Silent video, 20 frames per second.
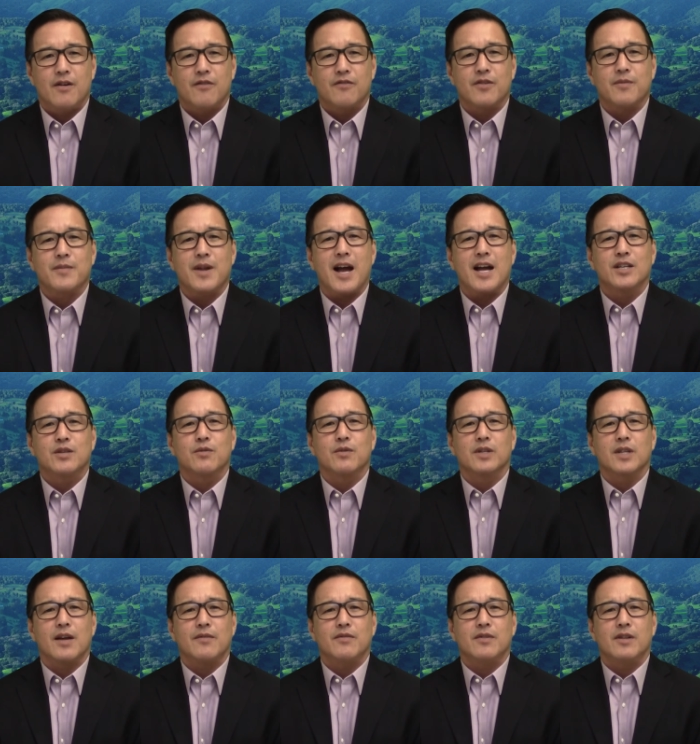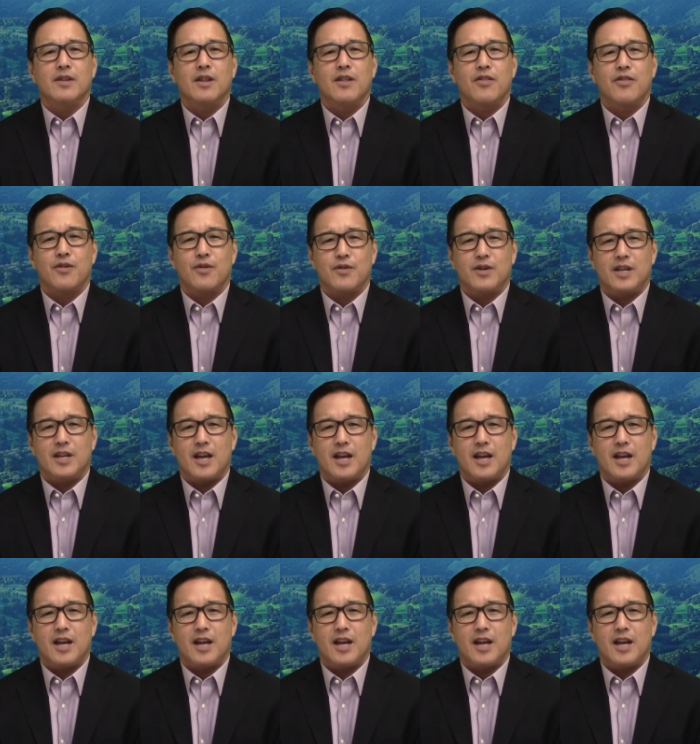from 9 to 11.30